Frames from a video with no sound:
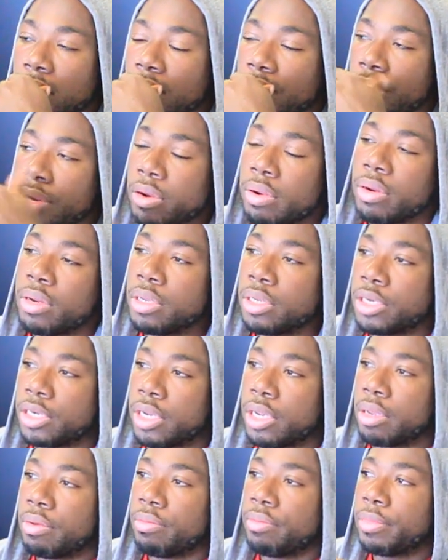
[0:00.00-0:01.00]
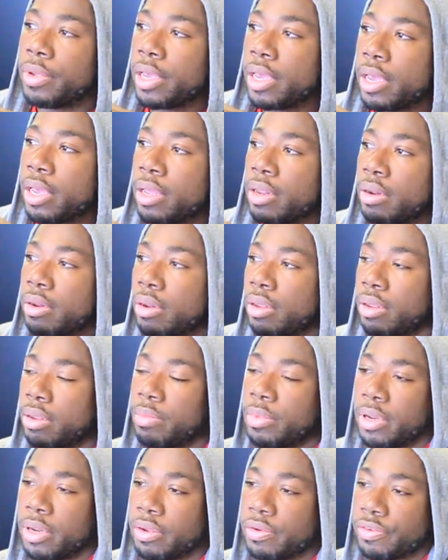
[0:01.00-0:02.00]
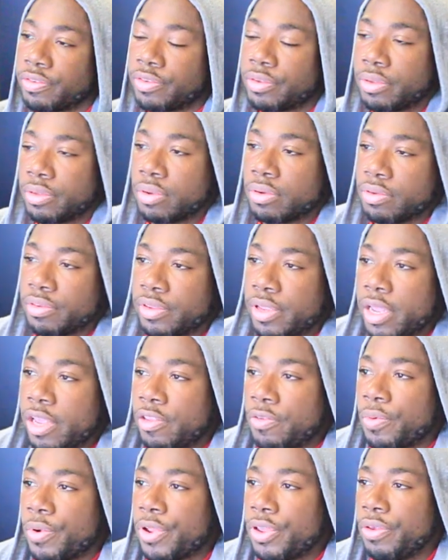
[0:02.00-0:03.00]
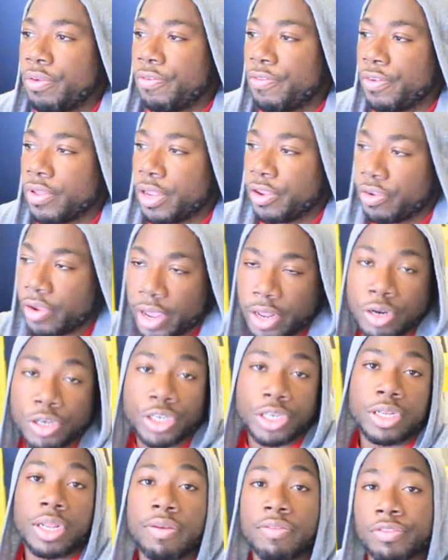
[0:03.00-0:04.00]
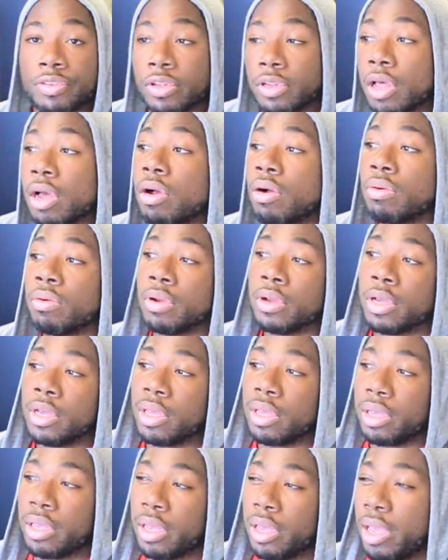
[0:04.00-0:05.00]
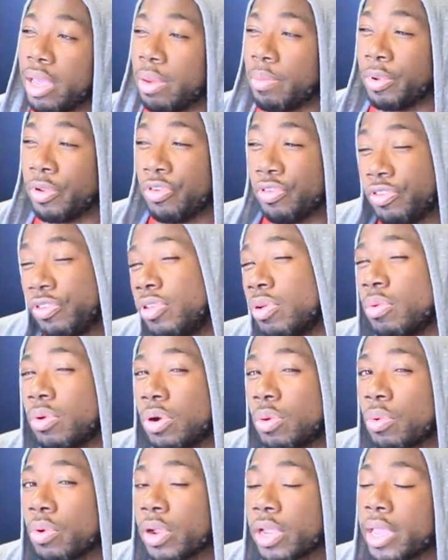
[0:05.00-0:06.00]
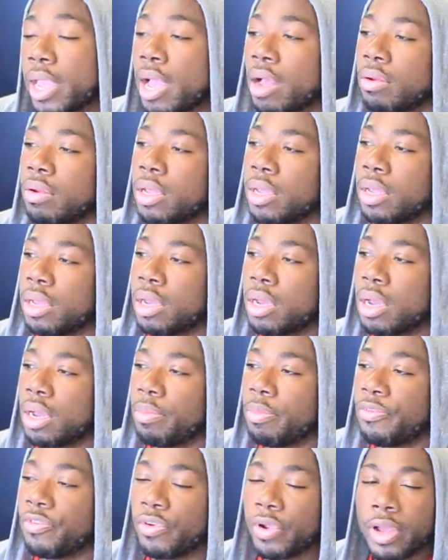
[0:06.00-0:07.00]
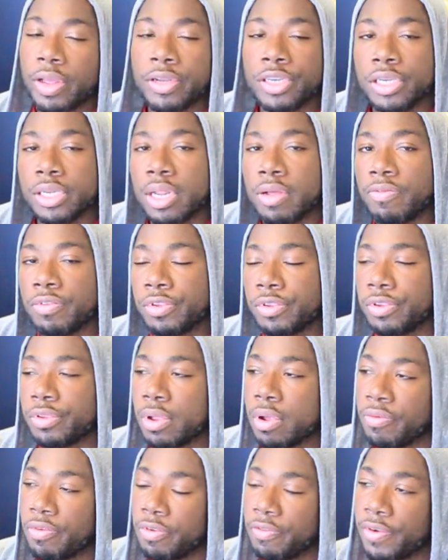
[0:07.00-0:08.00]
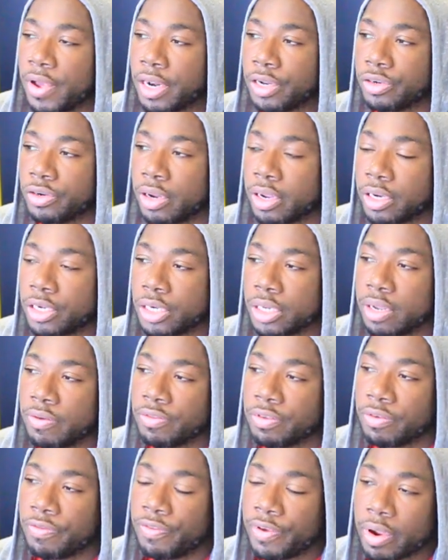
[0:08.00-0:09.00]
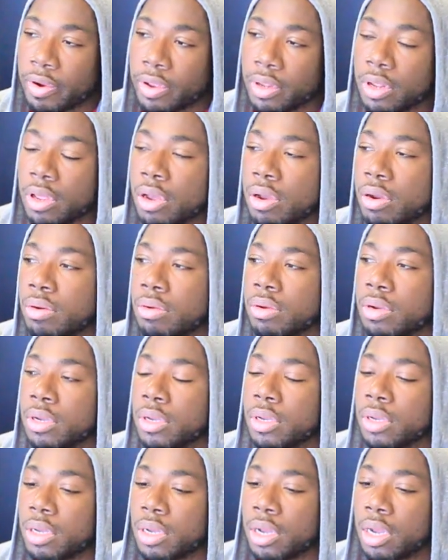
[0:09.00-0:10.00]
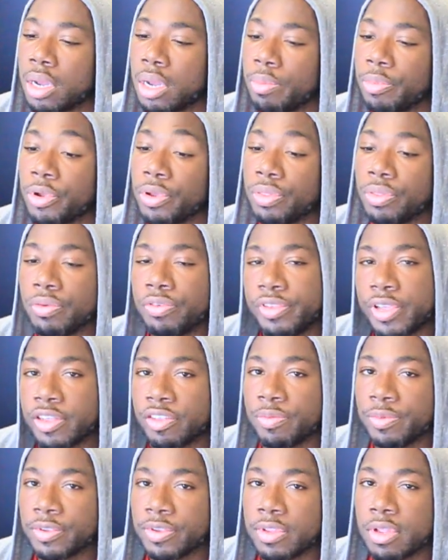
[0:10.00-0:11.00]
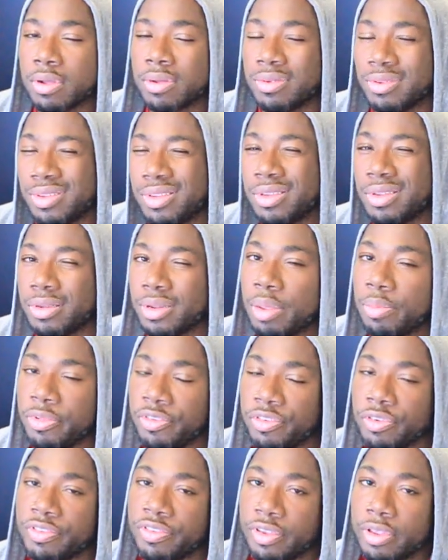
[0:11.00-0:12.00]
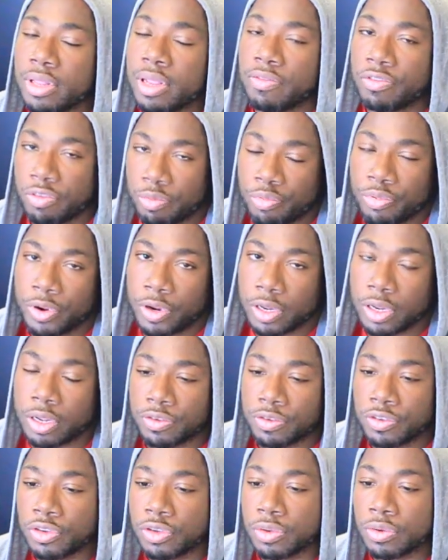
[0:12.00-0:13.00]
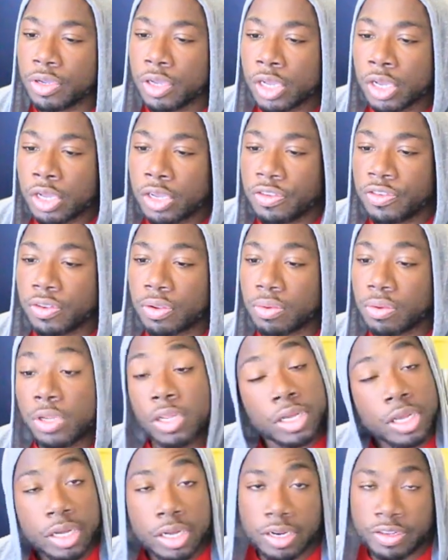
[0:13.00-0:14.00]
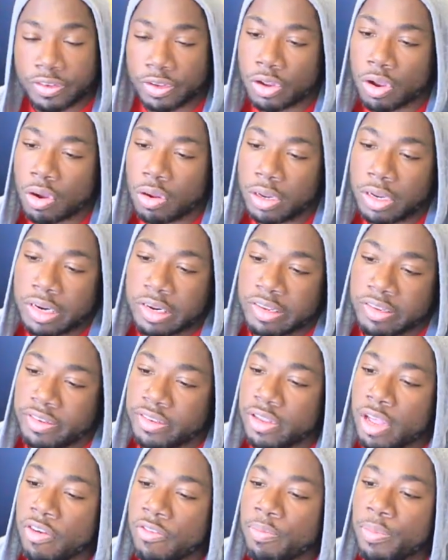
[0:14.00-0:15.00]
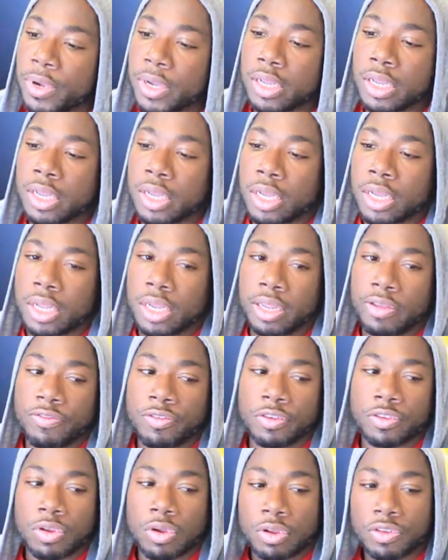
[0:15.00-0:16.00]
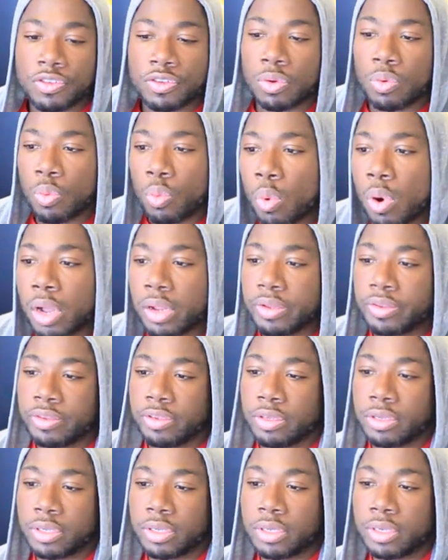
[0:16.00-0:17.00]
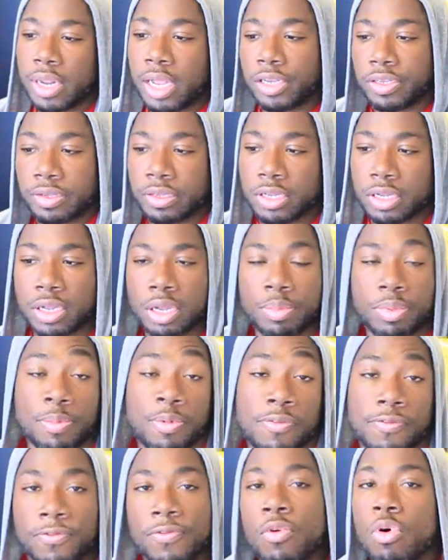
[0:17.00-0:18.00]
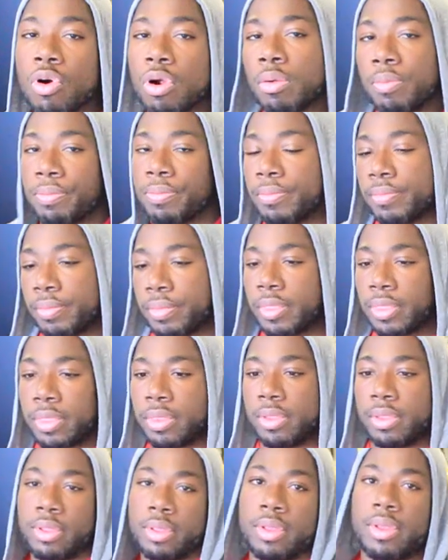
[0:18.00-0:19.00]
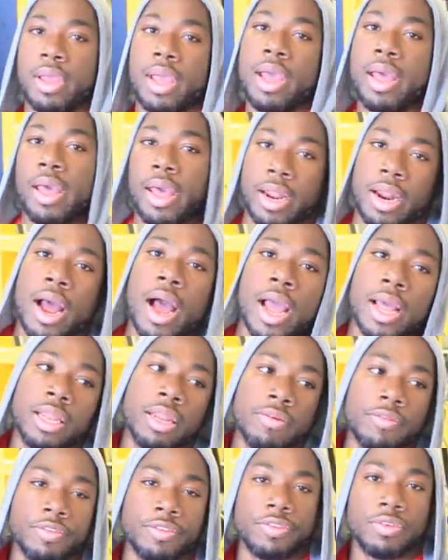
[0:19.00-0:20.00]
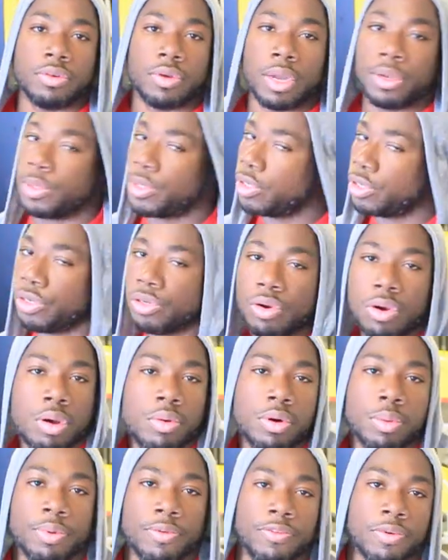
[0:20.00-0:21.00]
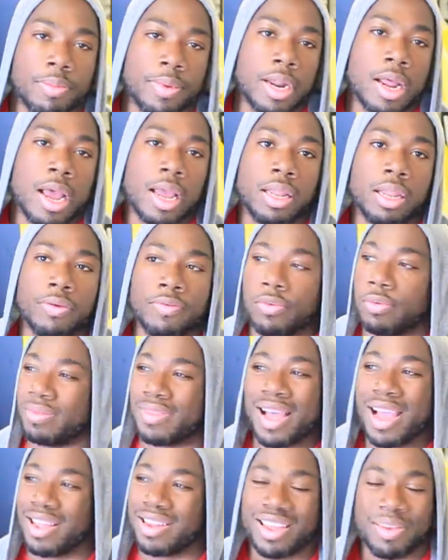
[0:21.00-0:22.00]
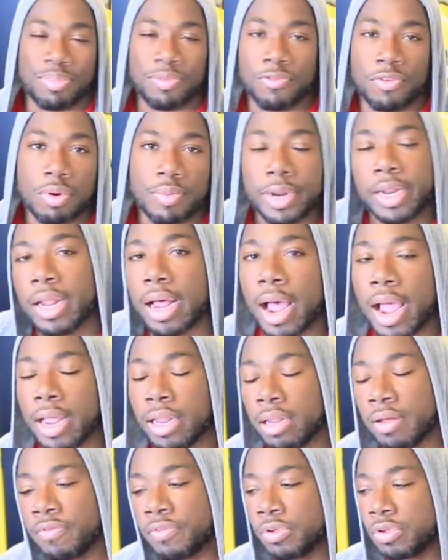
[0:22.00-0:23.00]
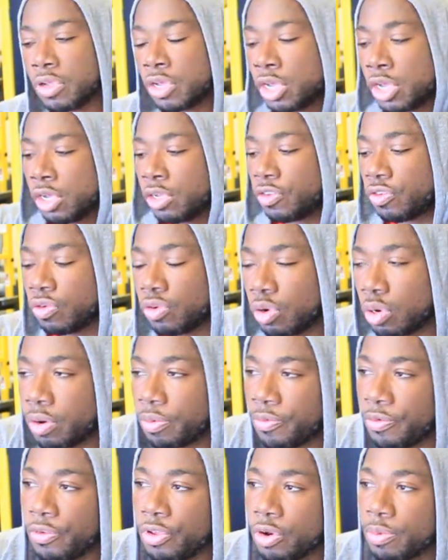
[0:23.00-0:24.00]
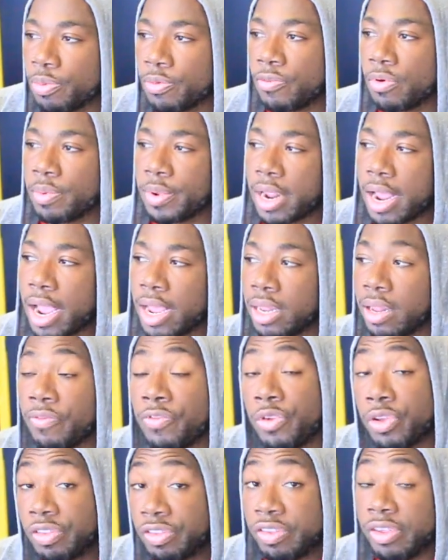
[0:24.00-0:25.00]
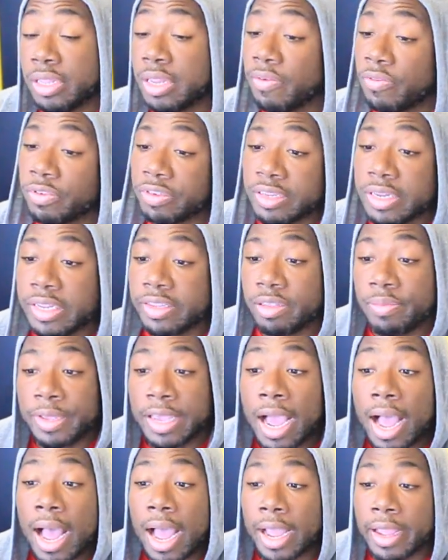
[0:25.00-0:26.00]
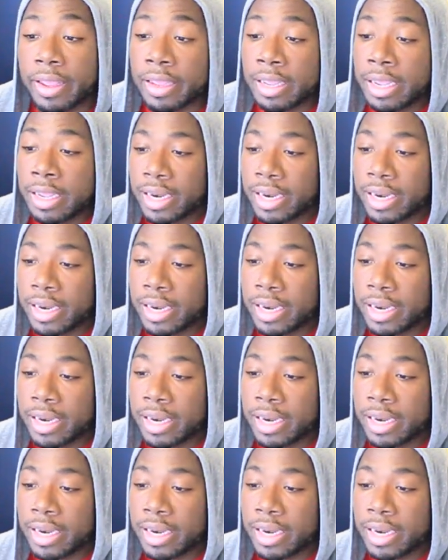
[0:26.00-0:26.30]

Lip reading: When you're in the gym, and I mean those days where you feel like your energy levels are low, but you still want to work out, if your energy levels are low, if you find that your energy levels are very low, your enthusiasm is low, and that means your T levels are pretty too. So looking good is a goal in itself, but lifters also want to not just look good, but perform at a high level too. I'm sure you all want to perform at a high level. I like performing at a high level. So in order for you to perform at a high level, your T levels need to be high.